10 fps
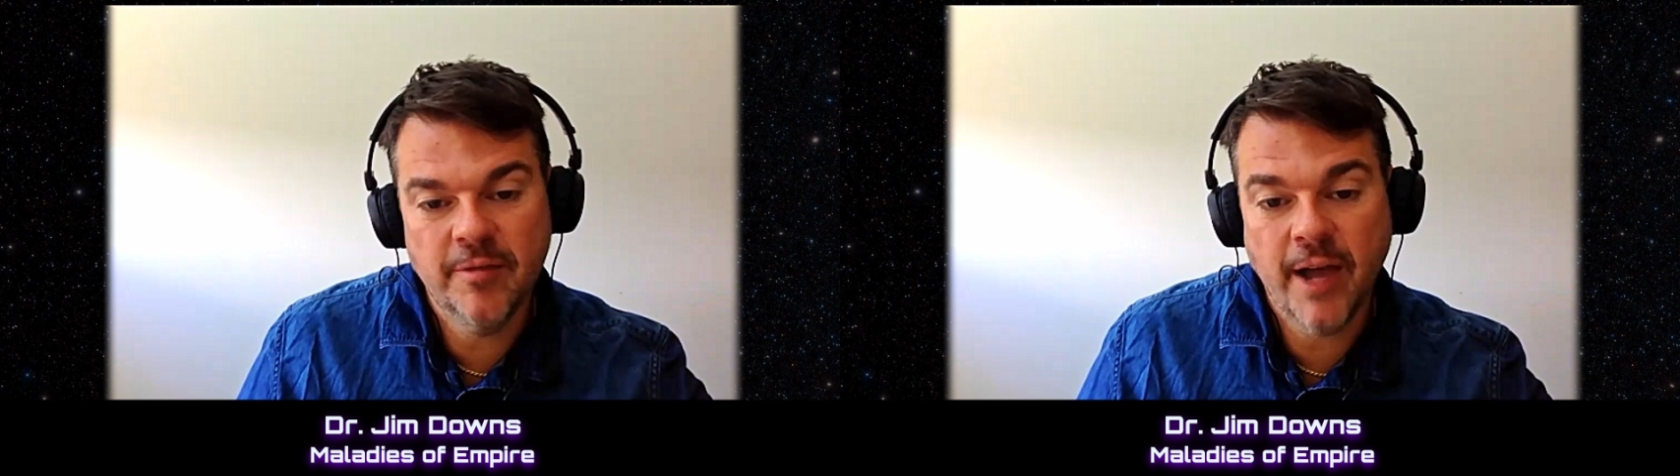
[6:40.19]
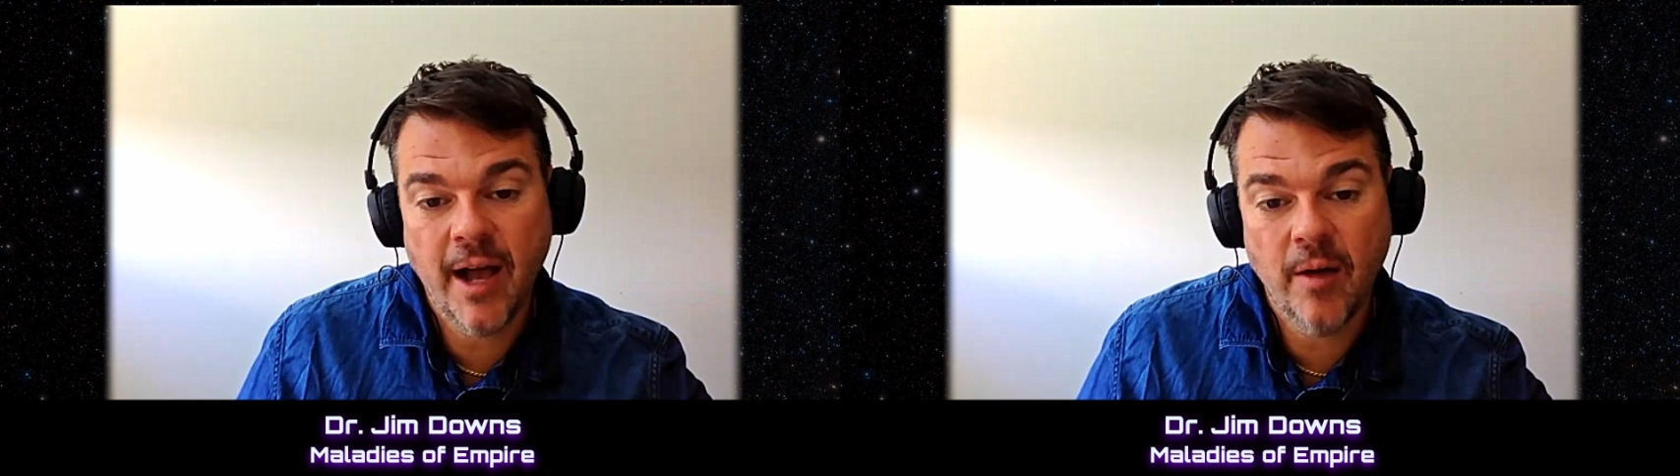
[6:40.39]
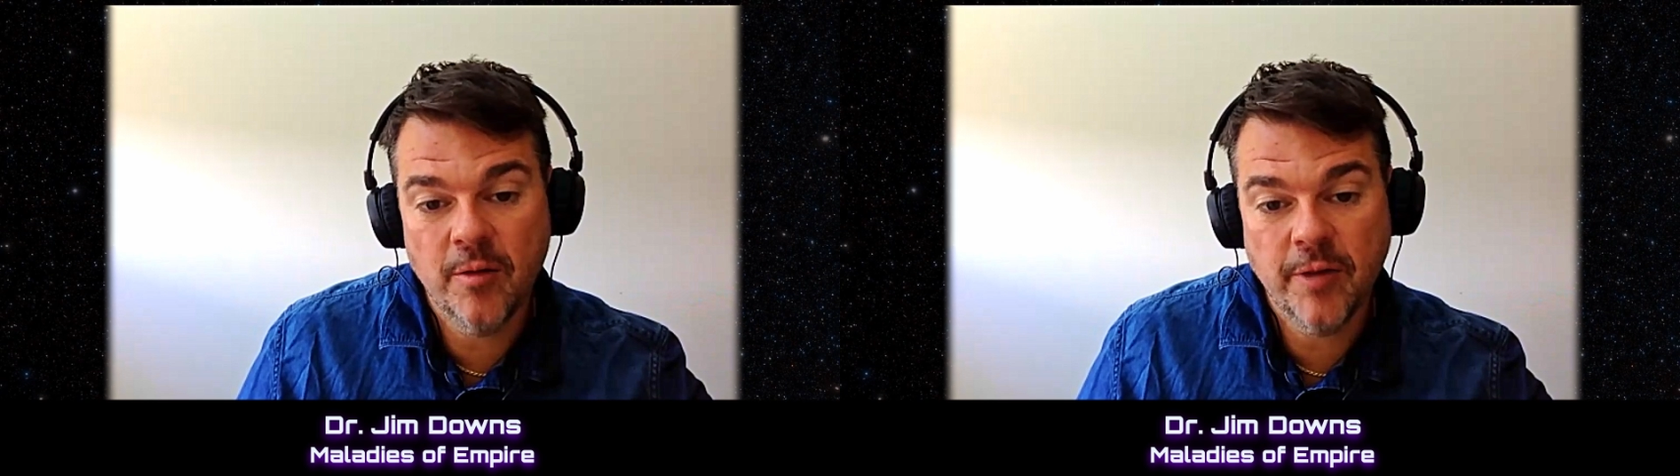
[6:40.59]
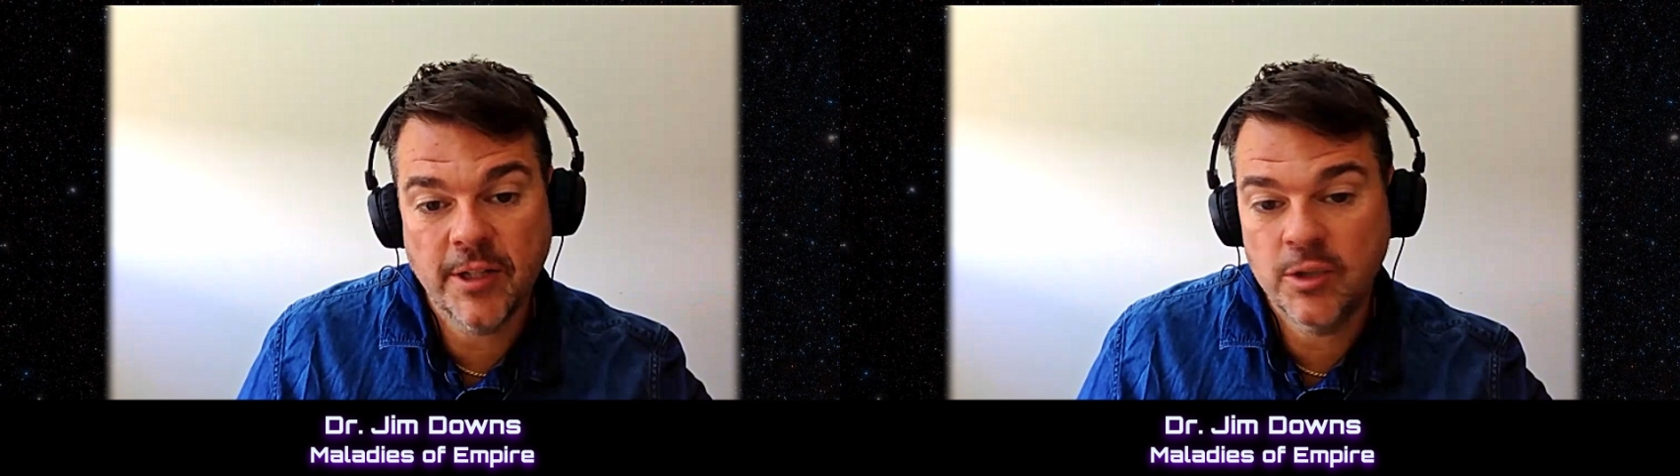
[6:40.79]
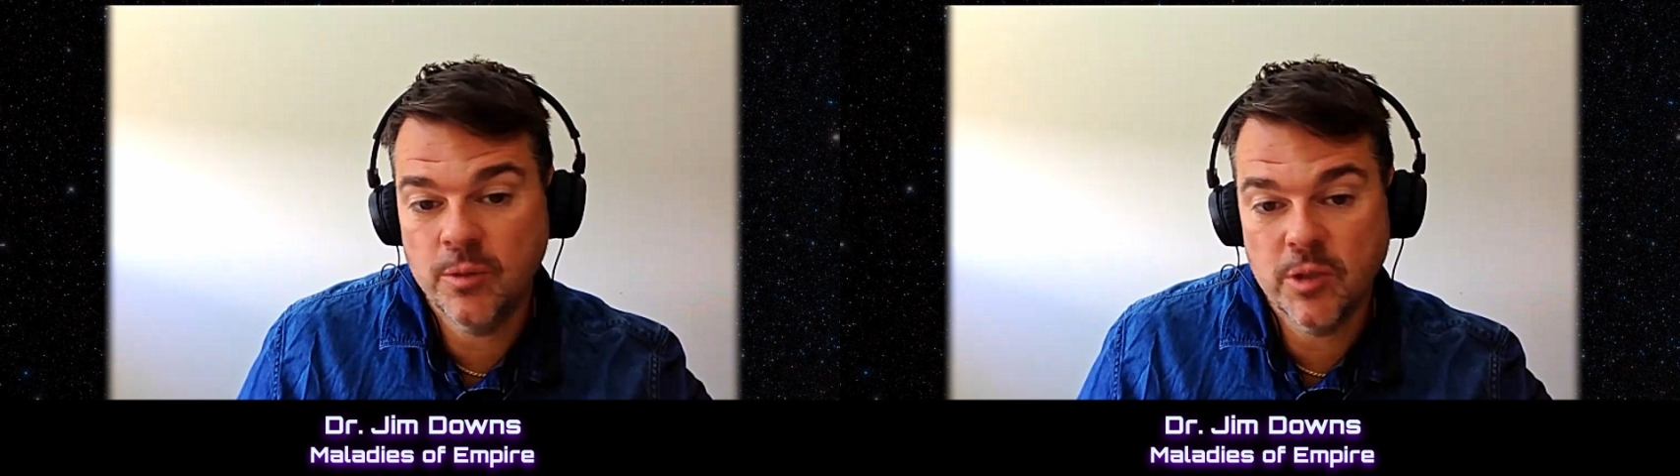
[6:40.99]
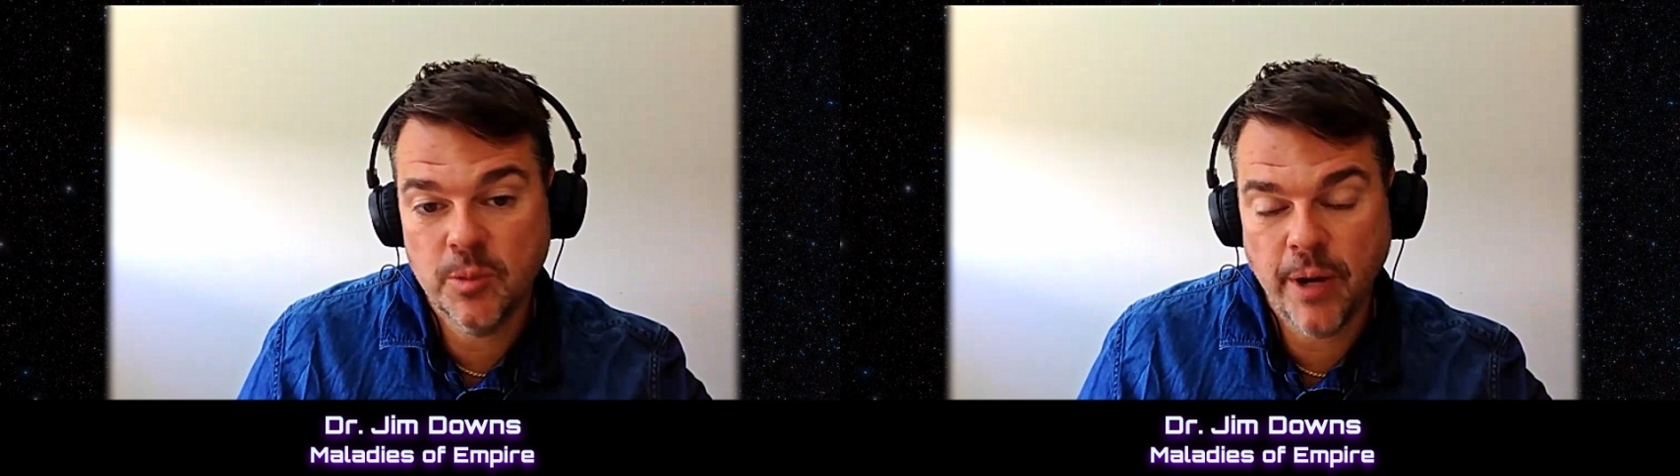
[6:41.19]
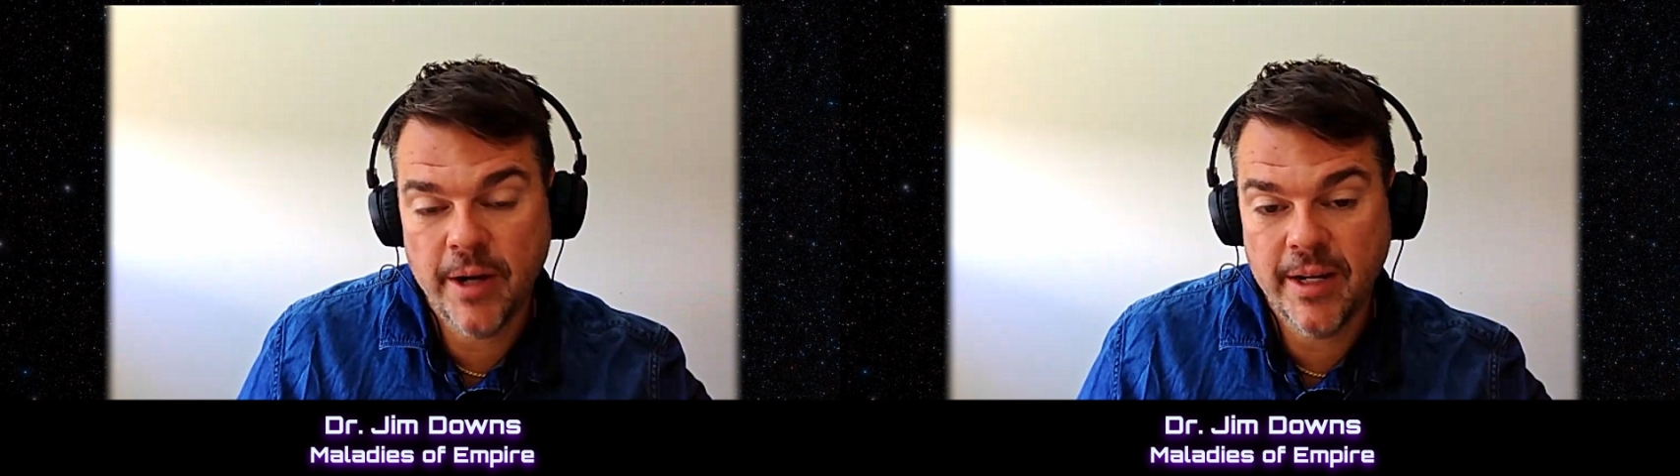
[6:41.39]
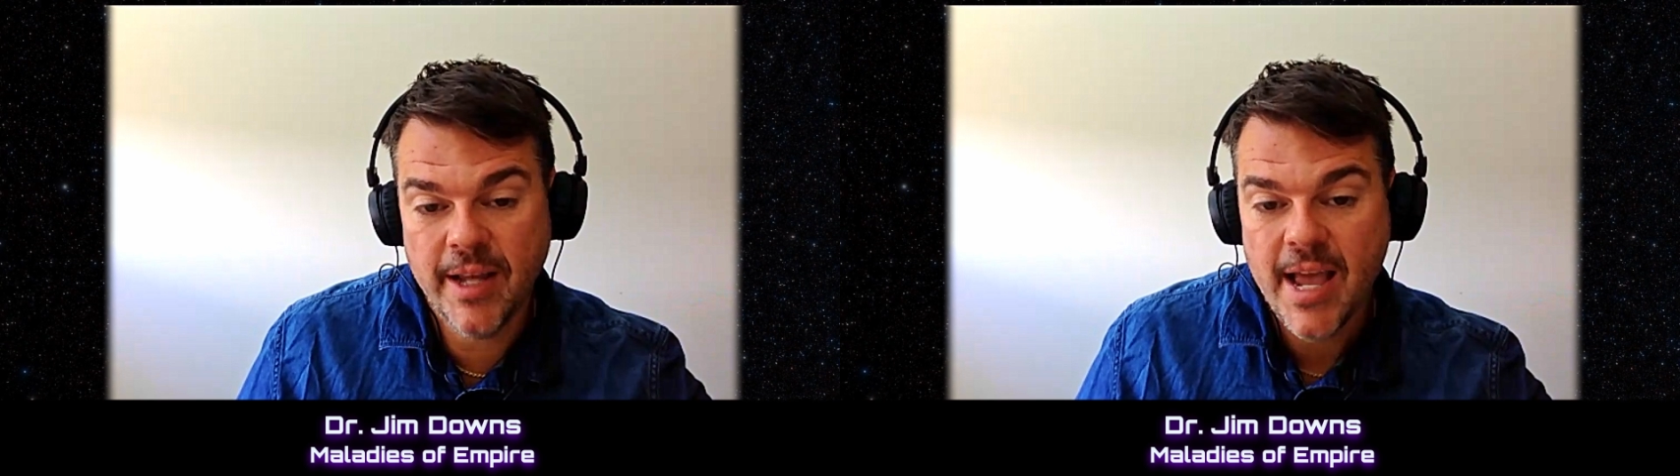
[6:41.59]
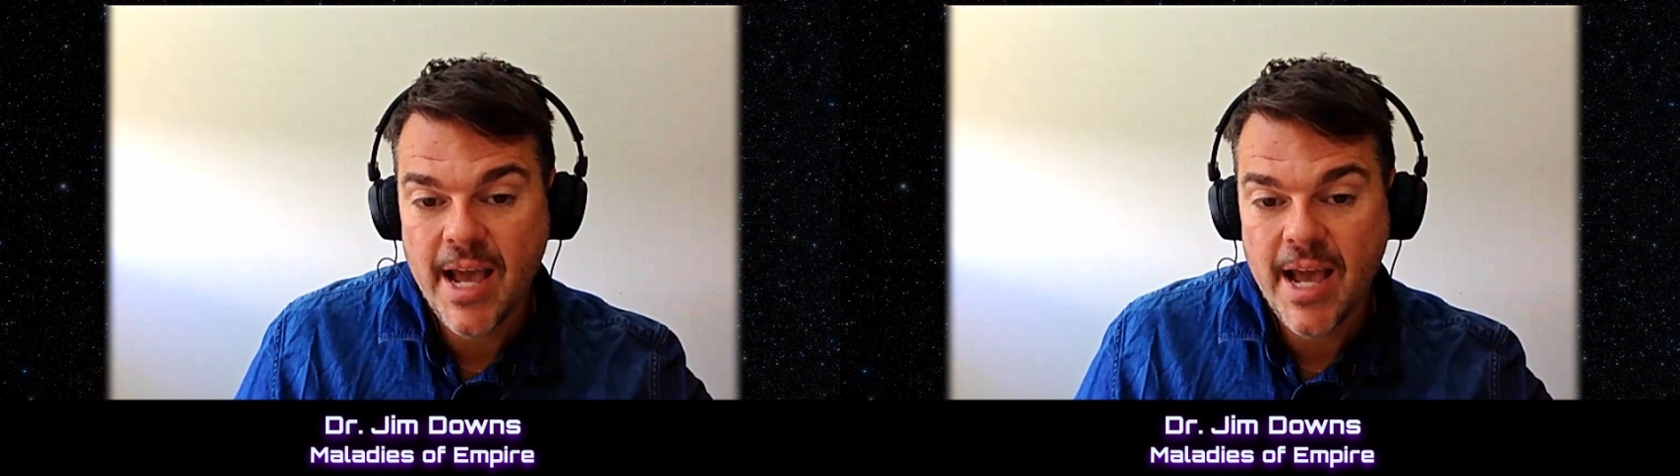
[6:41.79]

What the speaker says: how infection was spreading.